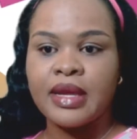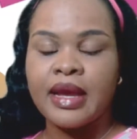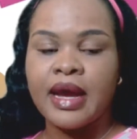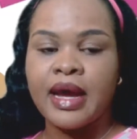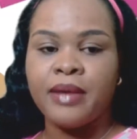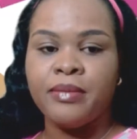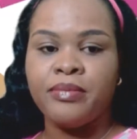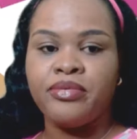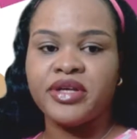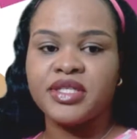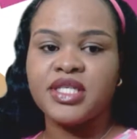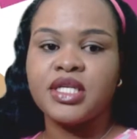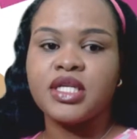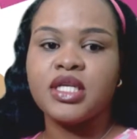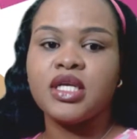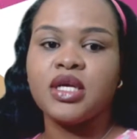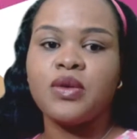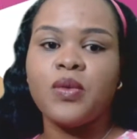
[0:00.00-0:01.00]
And
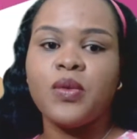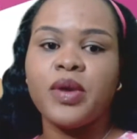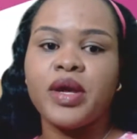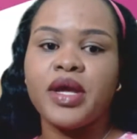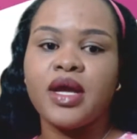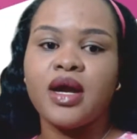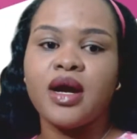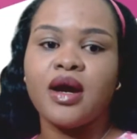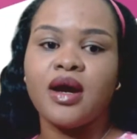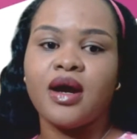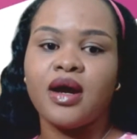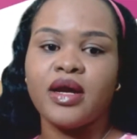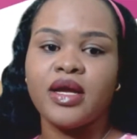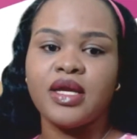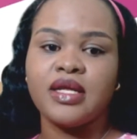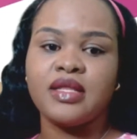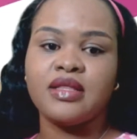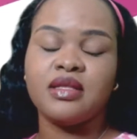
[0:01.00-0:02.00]
presently, we are
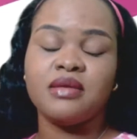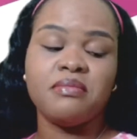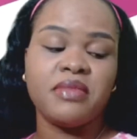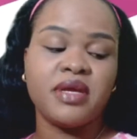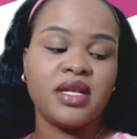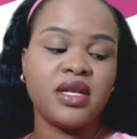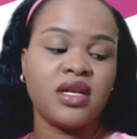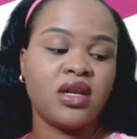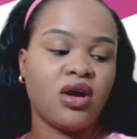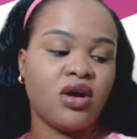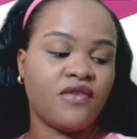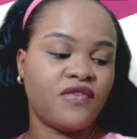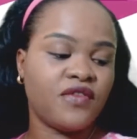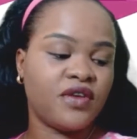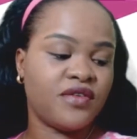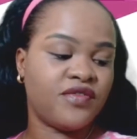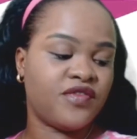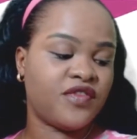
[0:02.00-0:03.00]
in the middle of
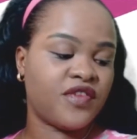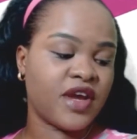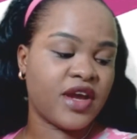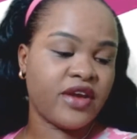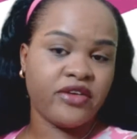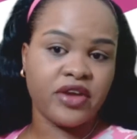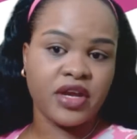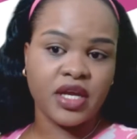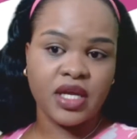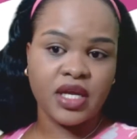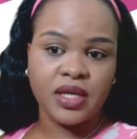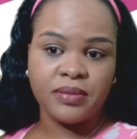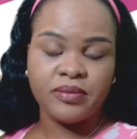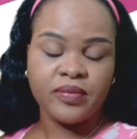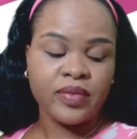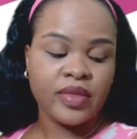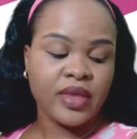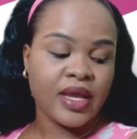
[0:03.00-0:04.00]
a very
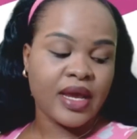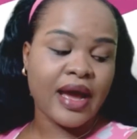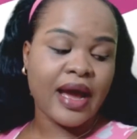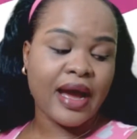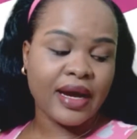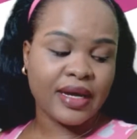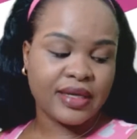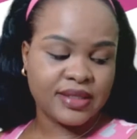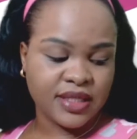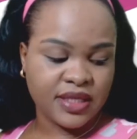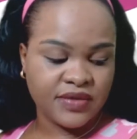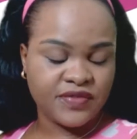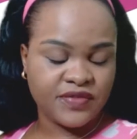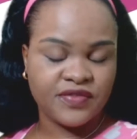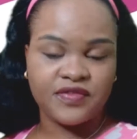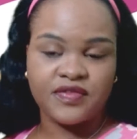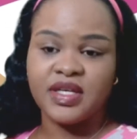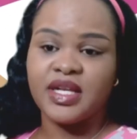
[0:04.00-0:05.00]

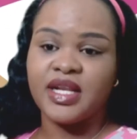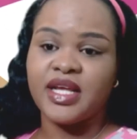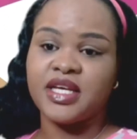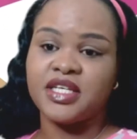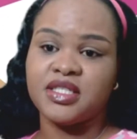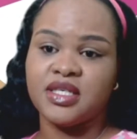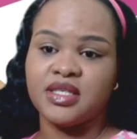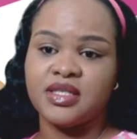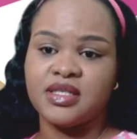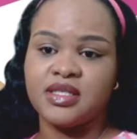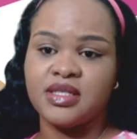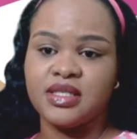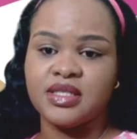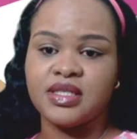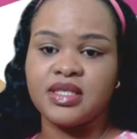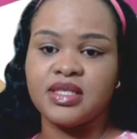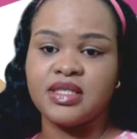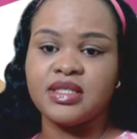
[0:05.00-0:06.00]
active election
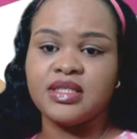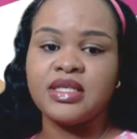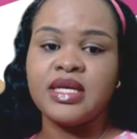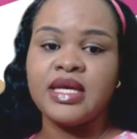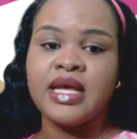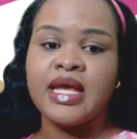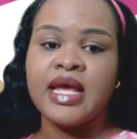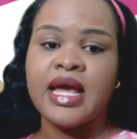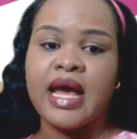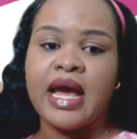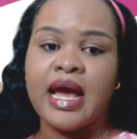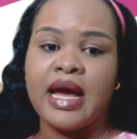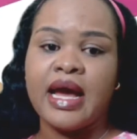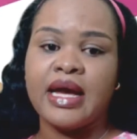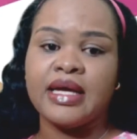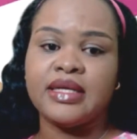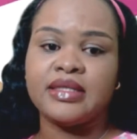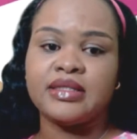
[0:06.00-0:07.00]
season,
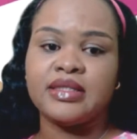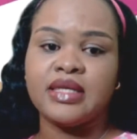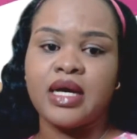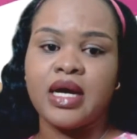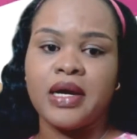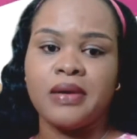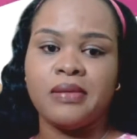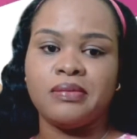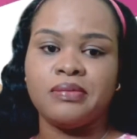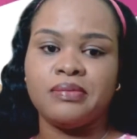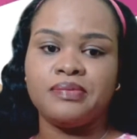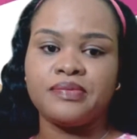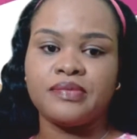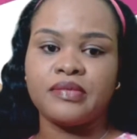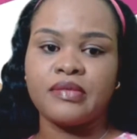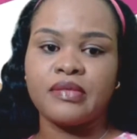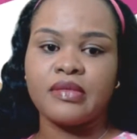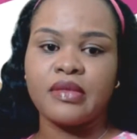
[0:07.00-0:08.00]
and
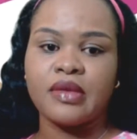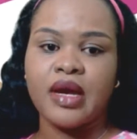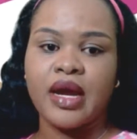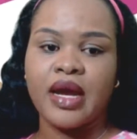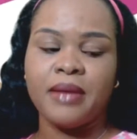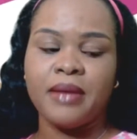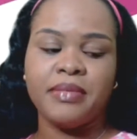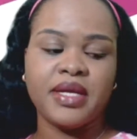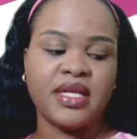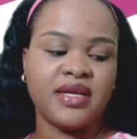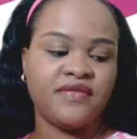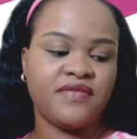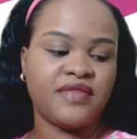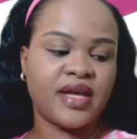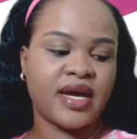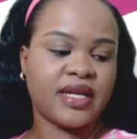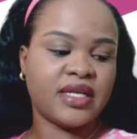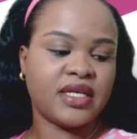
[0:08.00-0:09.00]
I believe
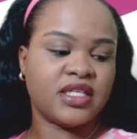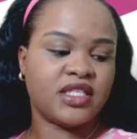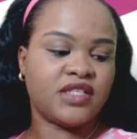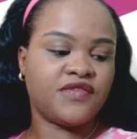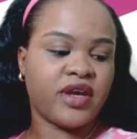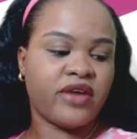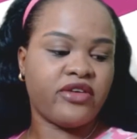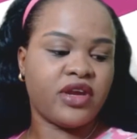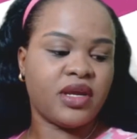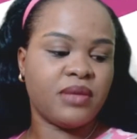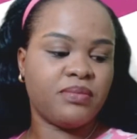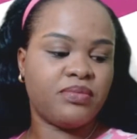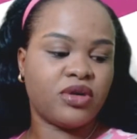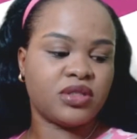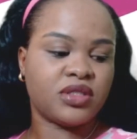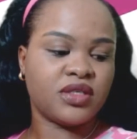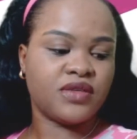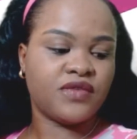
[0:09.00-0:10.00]
that is very
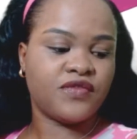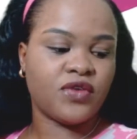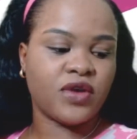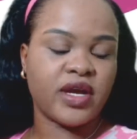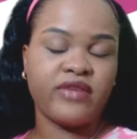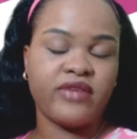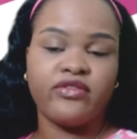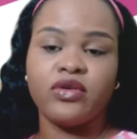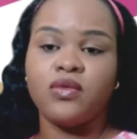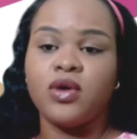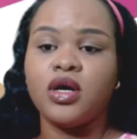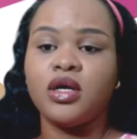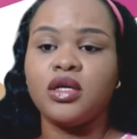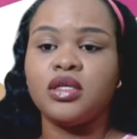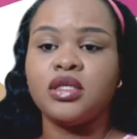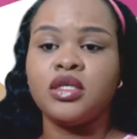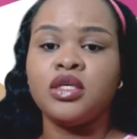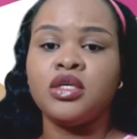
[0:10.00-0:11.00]
important for
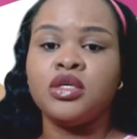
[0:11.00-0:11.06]
everyone